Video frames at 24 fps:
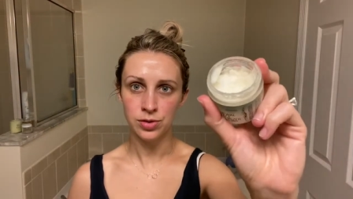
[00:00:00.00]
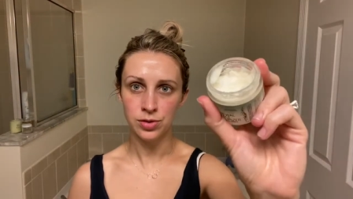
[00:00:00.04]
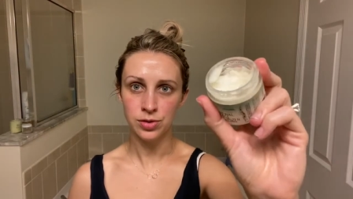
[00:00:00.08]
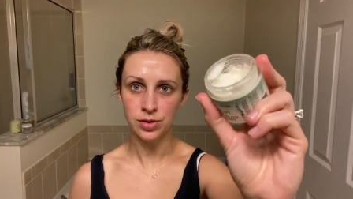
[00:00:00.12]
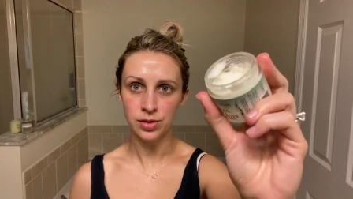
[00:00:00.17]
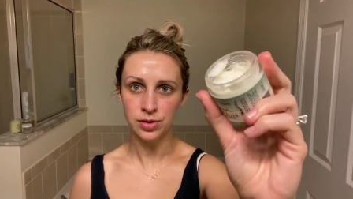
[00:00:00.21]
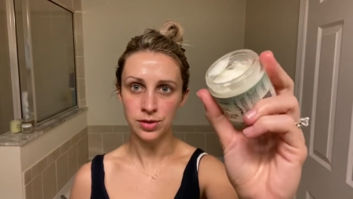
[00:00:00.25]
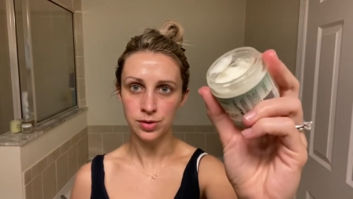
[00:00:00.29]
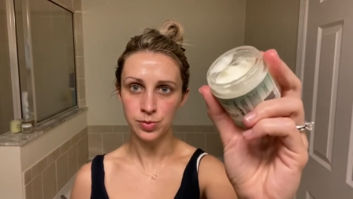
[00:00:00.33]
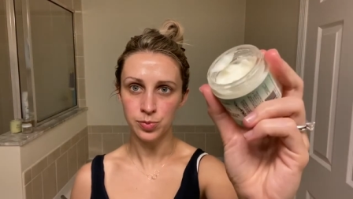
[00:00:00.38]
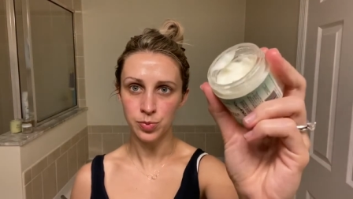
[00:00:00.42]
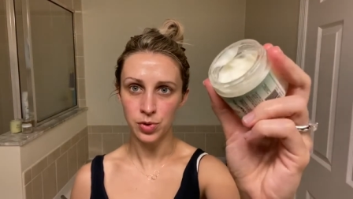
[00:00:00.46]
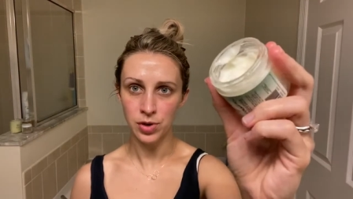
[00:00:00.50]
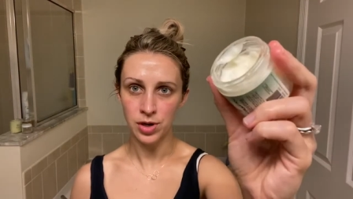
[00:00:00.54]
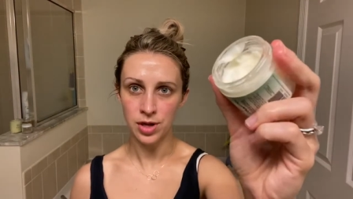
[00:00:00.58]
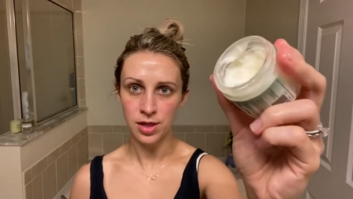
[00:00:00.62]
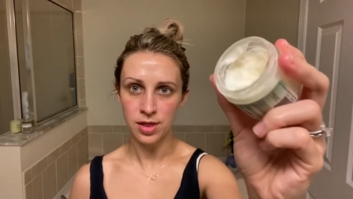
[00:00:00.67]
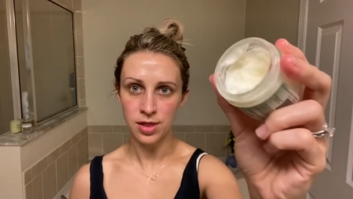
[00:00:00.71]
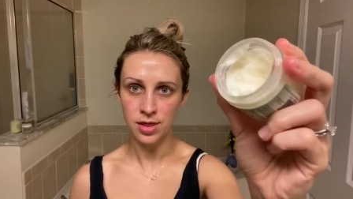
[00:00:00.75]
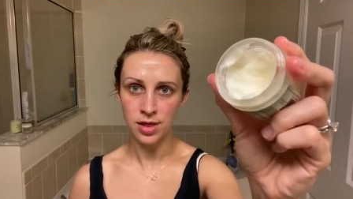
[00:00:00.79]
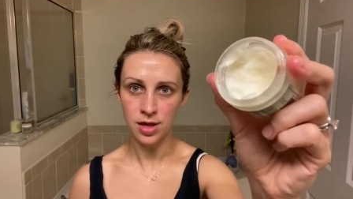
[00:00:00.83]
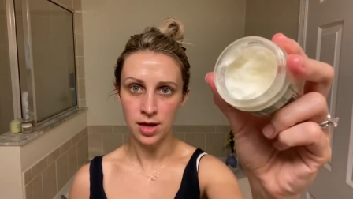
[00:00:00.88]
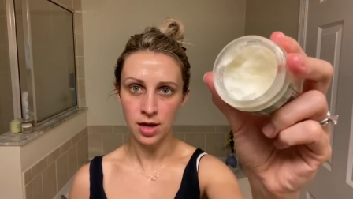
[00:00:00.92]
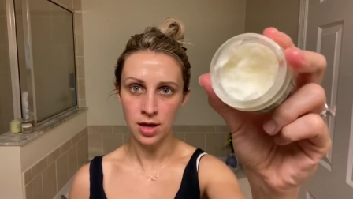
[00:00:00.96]
this is pretty
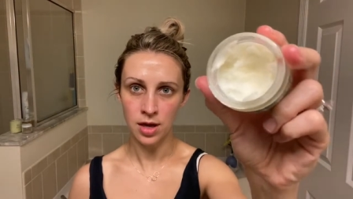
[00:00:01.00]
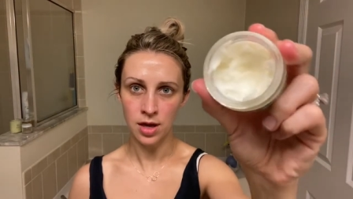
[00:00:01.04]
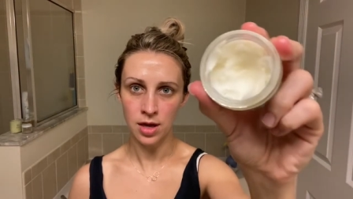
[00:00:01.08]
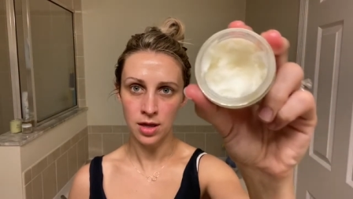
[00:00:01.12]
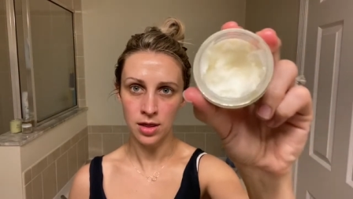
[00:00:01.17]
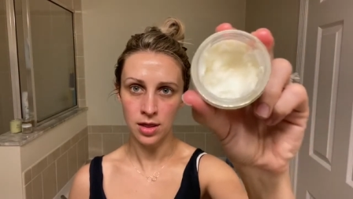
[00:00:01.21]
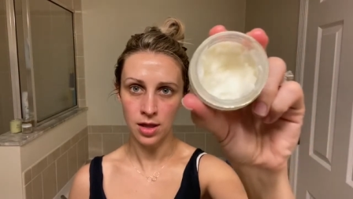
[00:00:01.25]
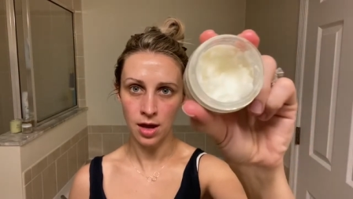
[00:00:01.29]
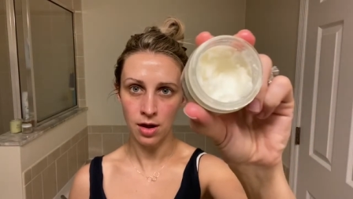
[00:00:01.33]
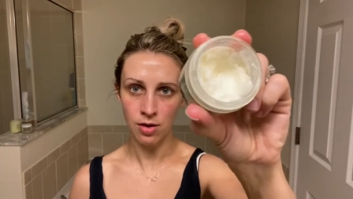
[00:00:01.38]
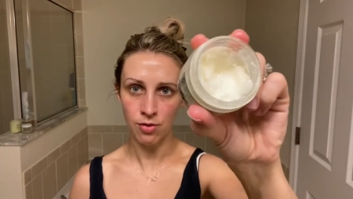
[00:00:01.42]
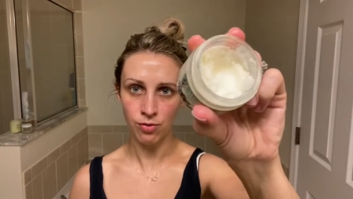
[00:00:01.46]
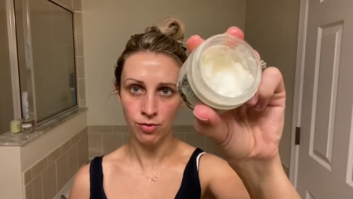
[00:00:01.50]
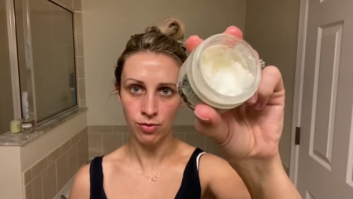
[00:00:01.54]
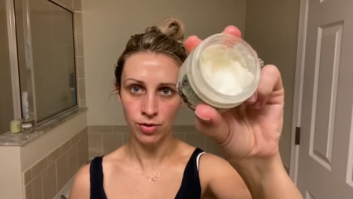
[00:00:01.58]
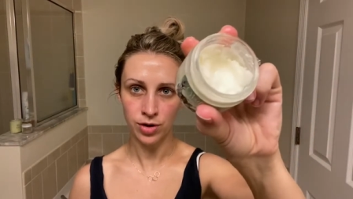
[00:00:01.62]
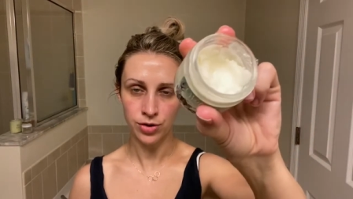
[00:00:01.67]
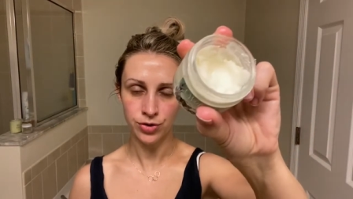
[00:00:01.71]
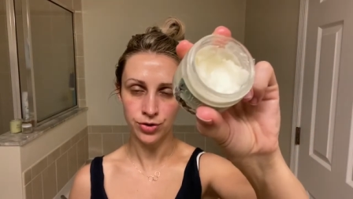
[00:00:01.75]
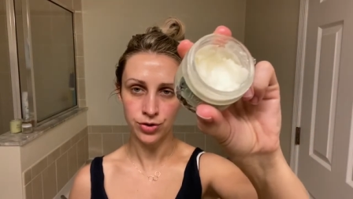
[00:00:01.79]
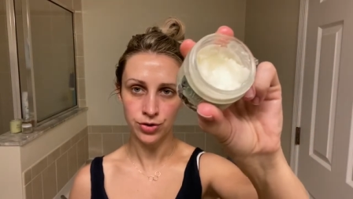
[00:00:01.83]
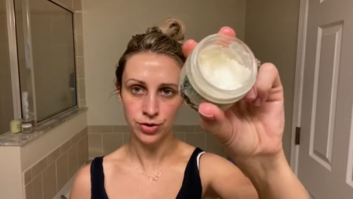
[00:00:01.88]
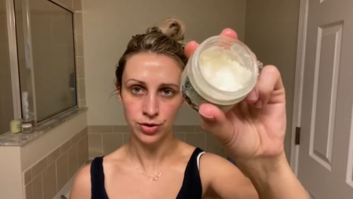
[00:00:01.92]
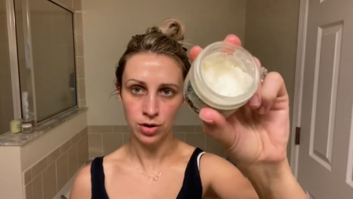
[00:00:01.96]
thick and like
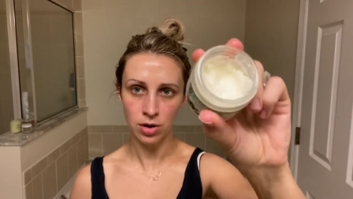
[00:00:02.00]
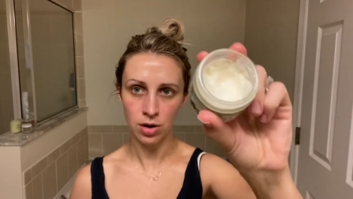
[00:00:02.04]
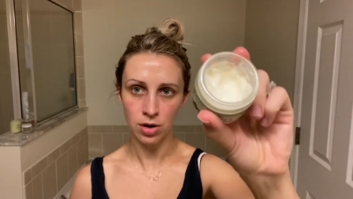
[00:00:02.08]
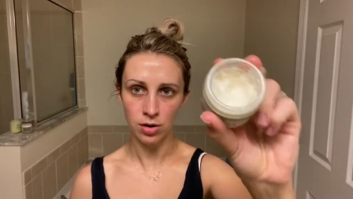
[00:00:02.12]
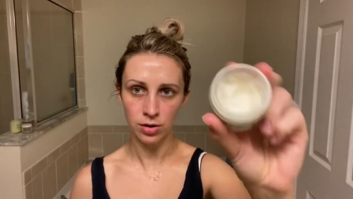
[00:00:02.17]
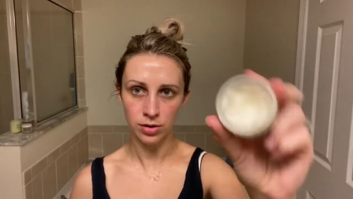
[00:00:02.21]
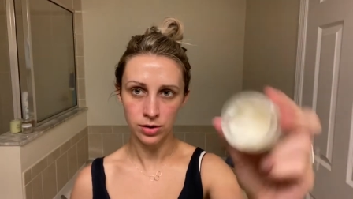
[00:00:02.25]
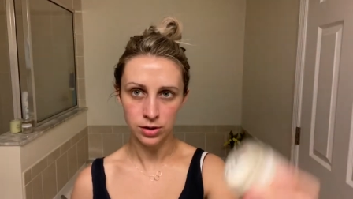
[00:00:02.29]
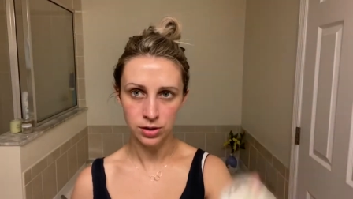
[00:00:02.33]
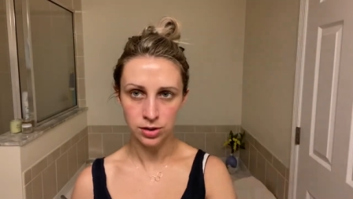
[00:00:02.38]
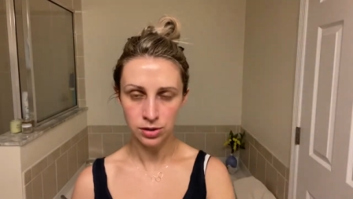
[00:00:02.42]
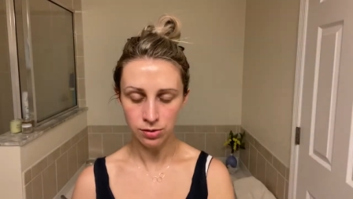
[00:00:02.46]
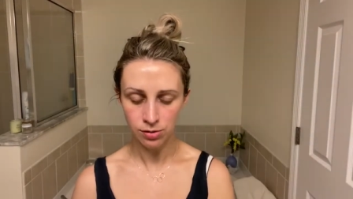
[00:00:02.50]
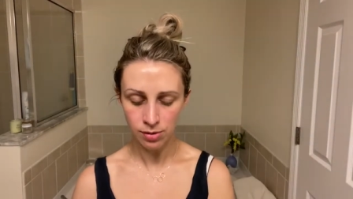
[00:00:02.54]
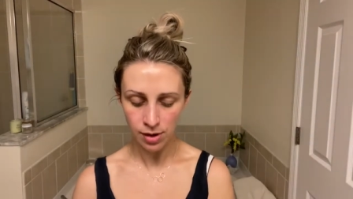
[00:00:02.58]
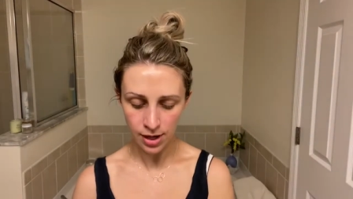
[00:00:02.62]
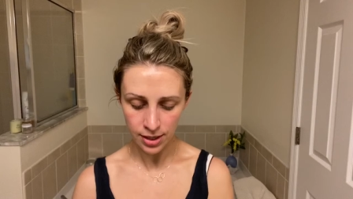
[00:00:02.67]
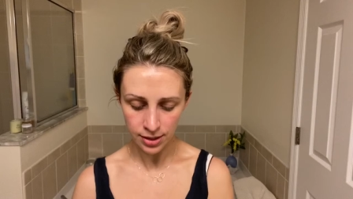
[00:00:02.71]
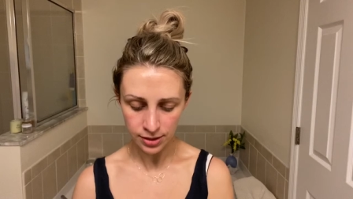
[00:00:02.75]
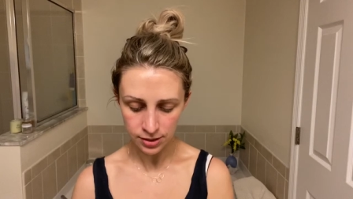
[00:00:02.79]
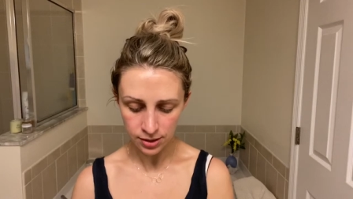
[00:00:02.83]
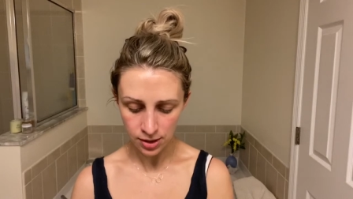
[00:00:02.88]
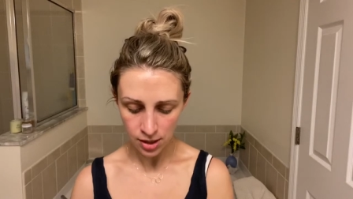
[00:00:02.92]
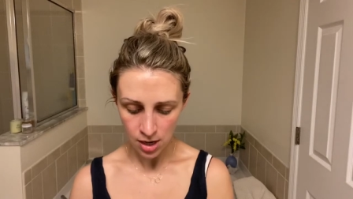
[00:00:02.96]
rich, oh, it's so
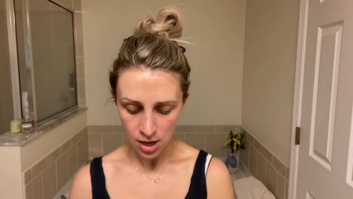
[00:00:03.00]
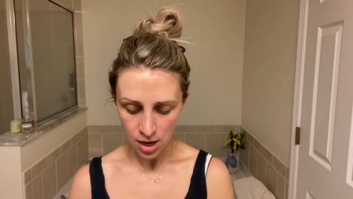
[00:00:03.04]
nice.